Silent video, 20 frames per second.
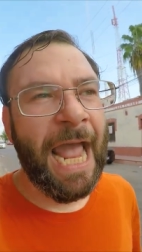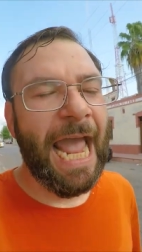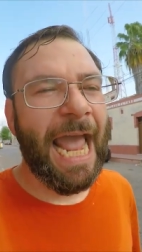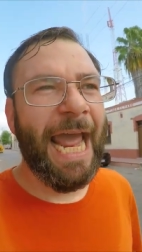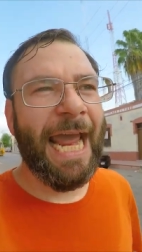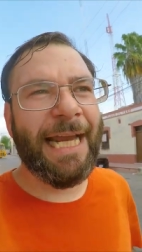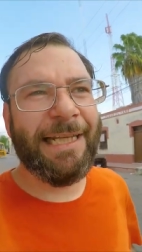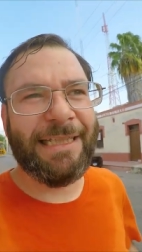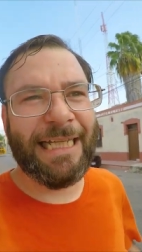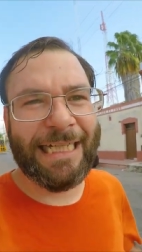
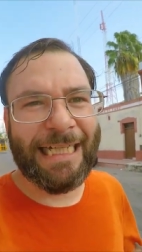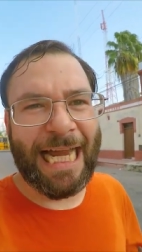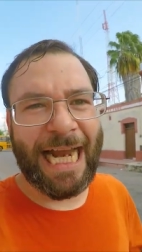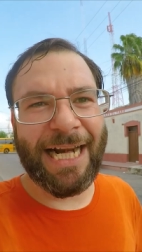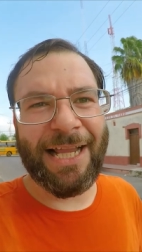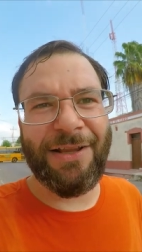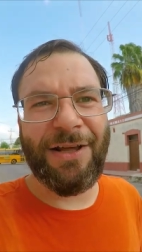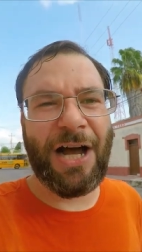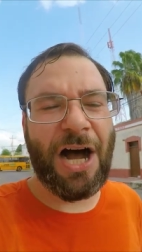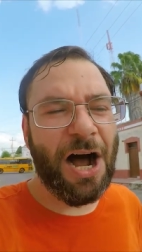and a
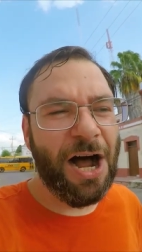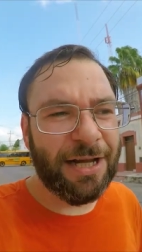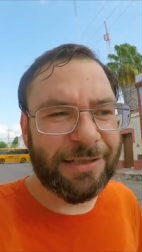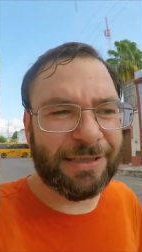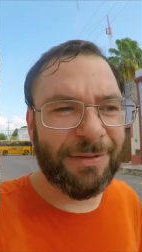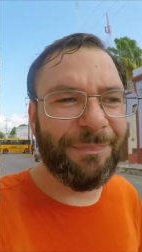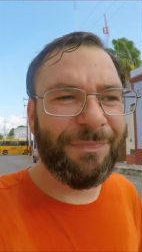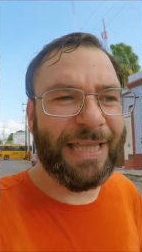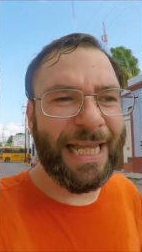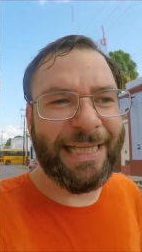lot of the
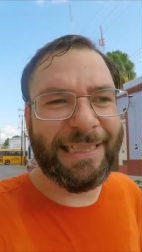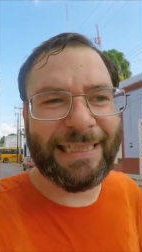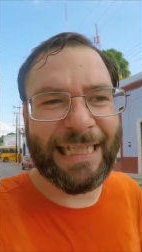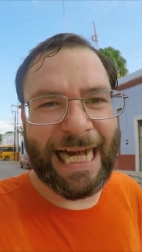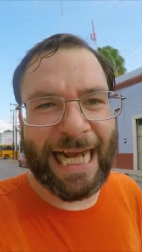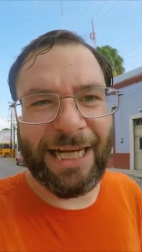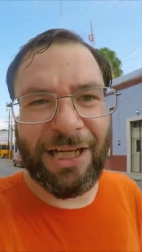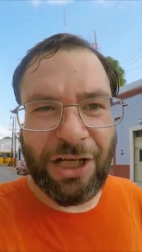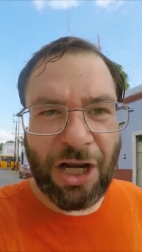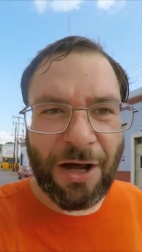awesome things that
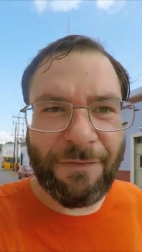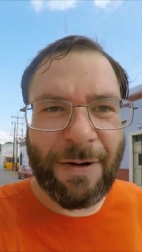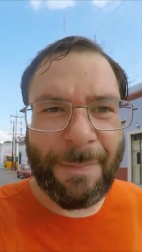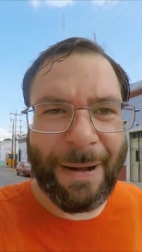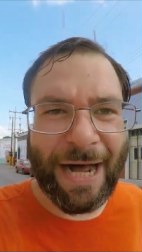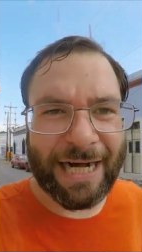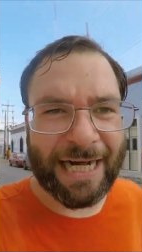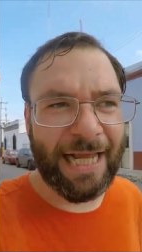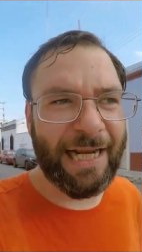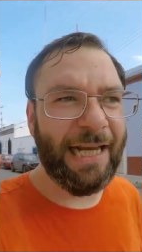I love
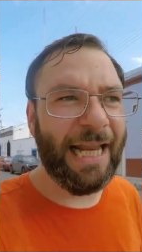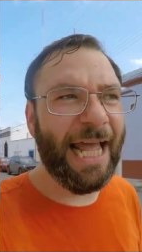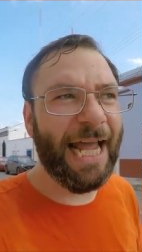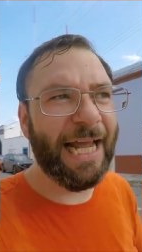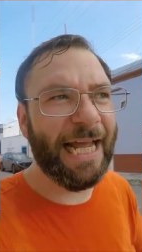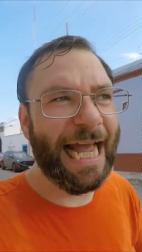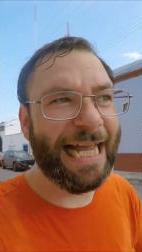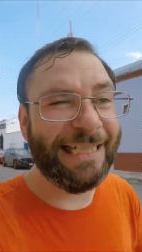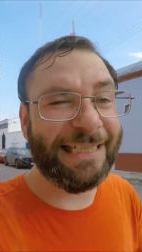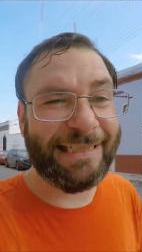about L
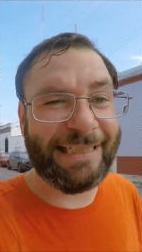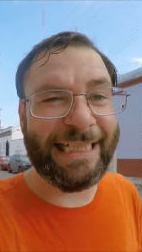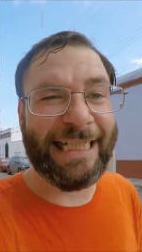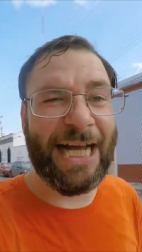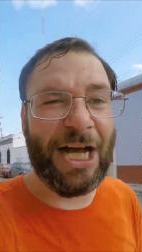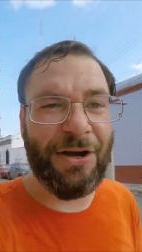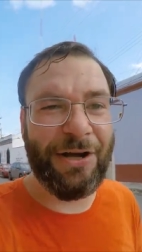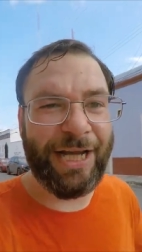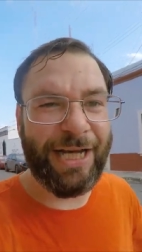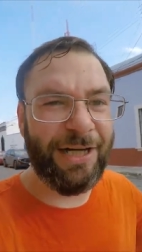A I see
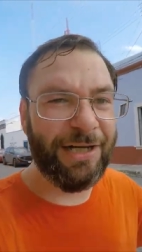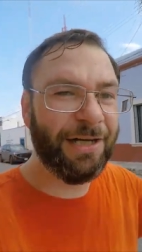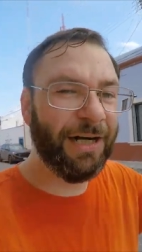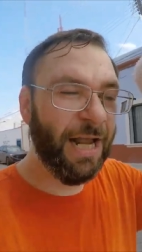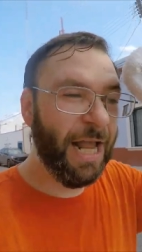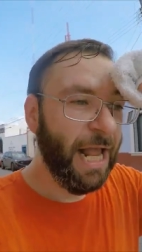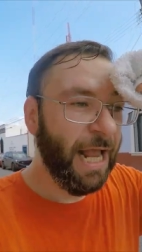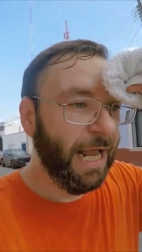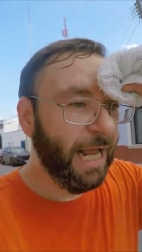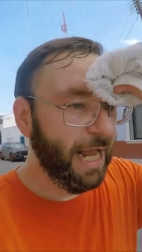out here.
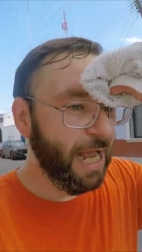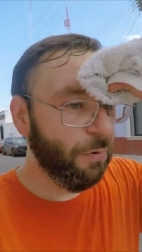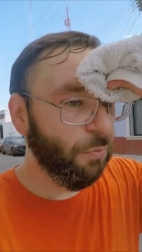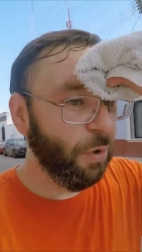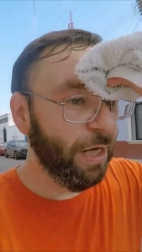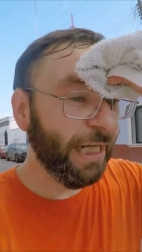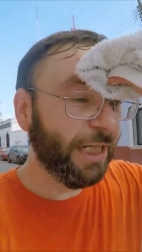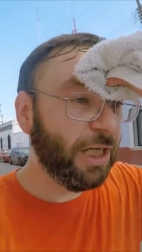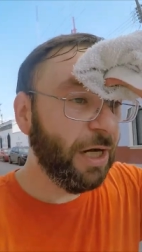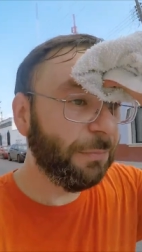And
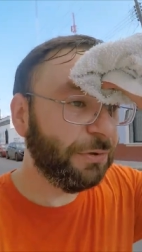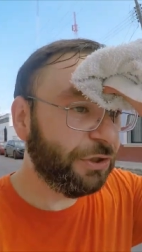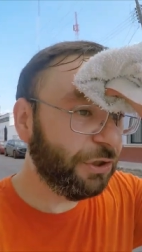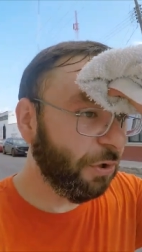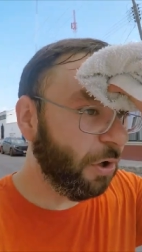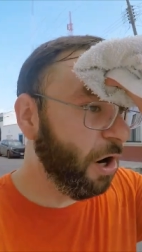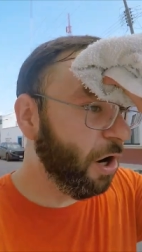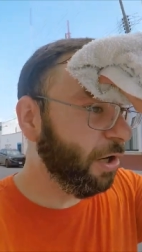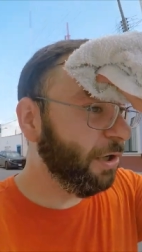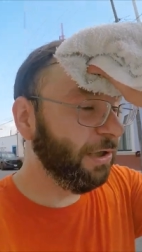when it comes
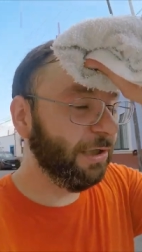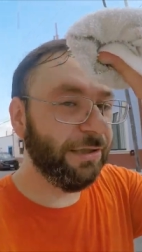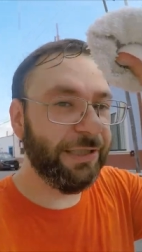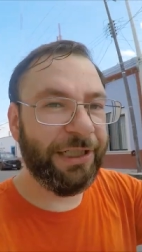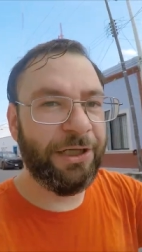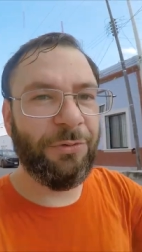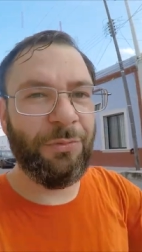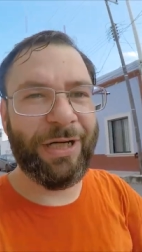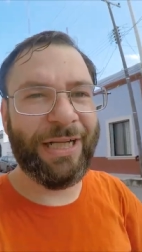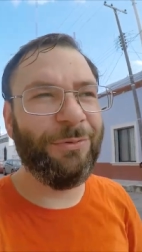to art,
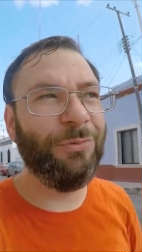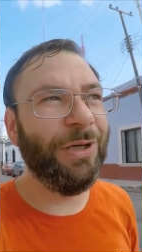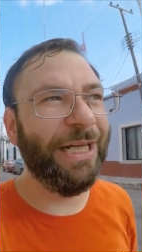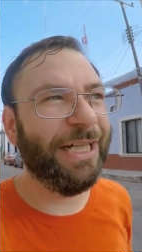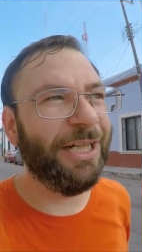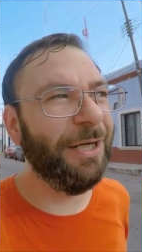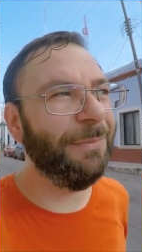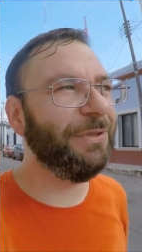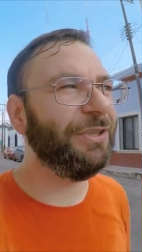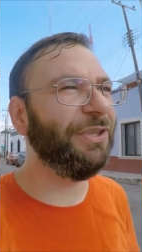you know, when it really
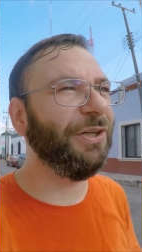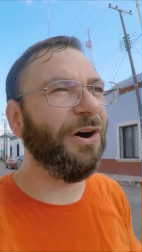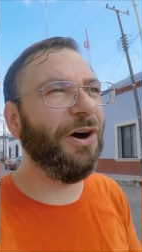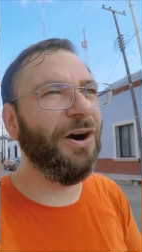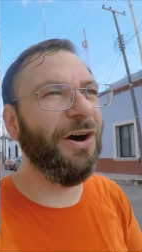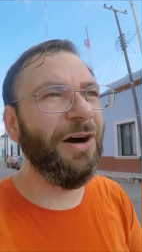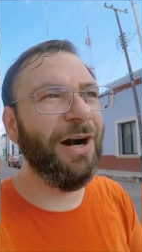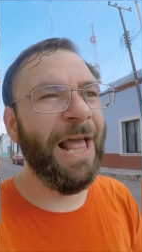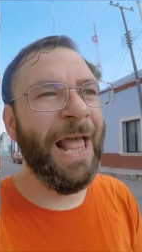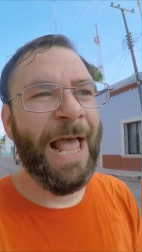comes to
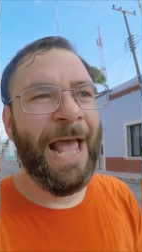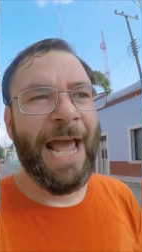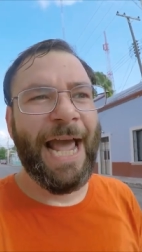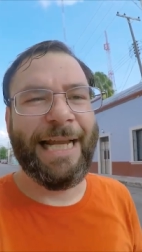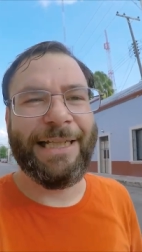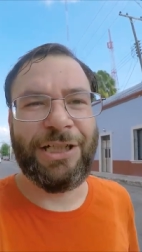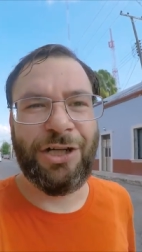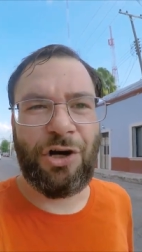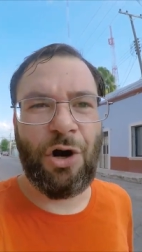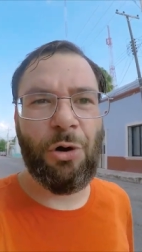art
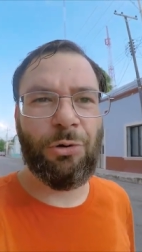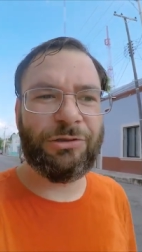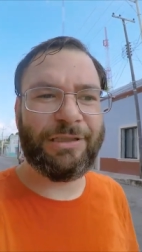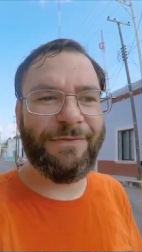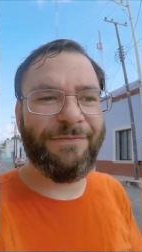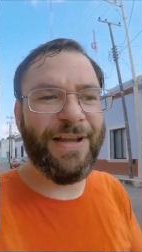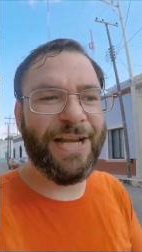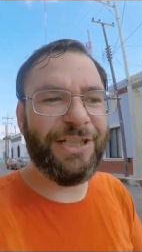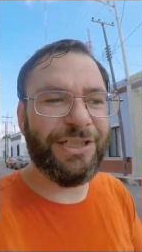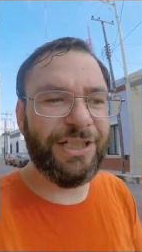and the
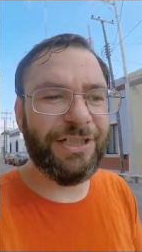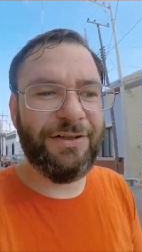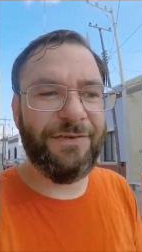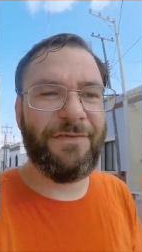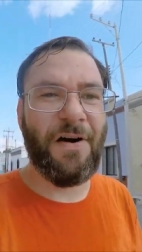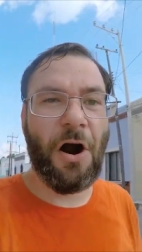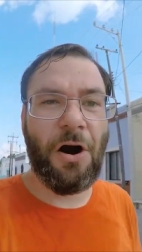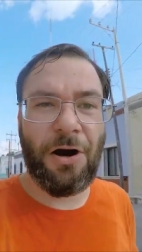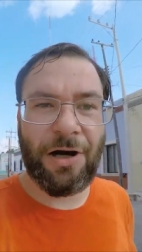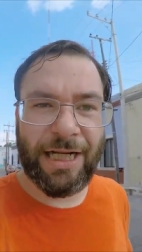cultivation
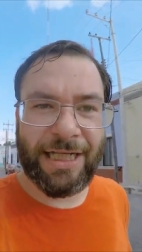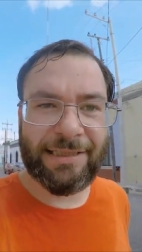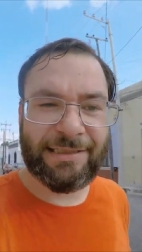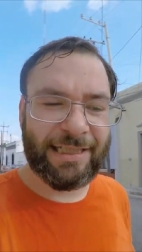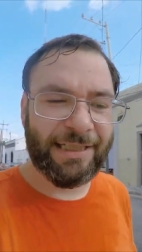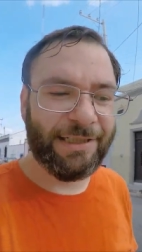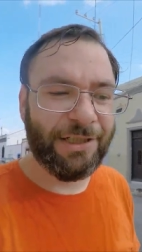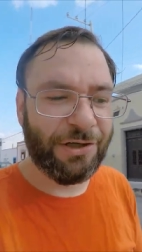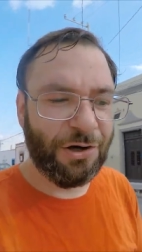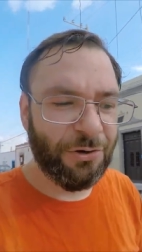of artists
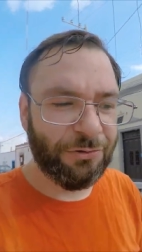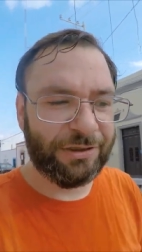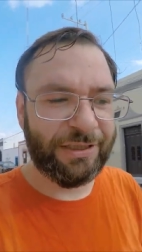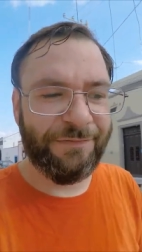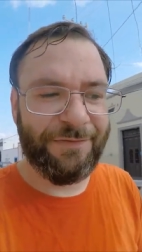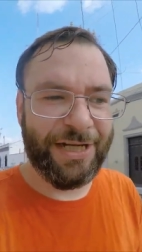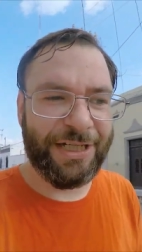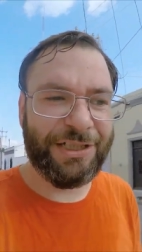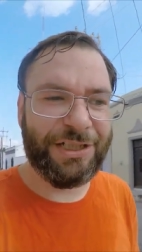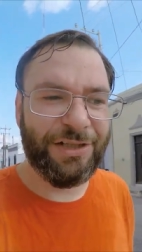and the
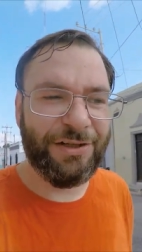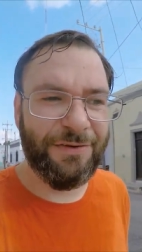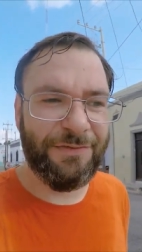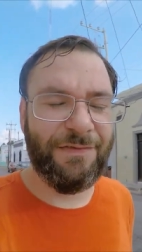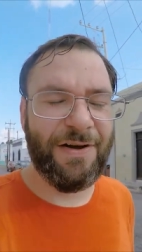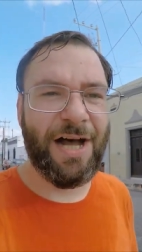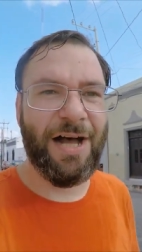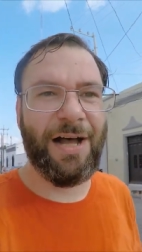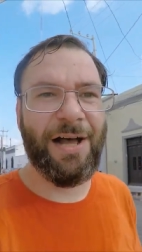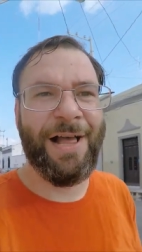cultivation
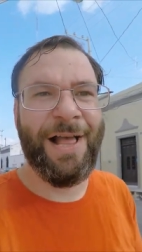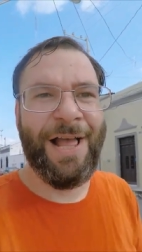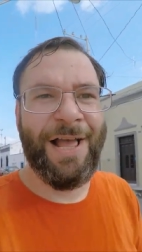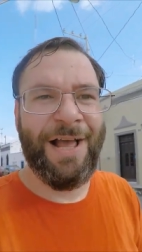of uh,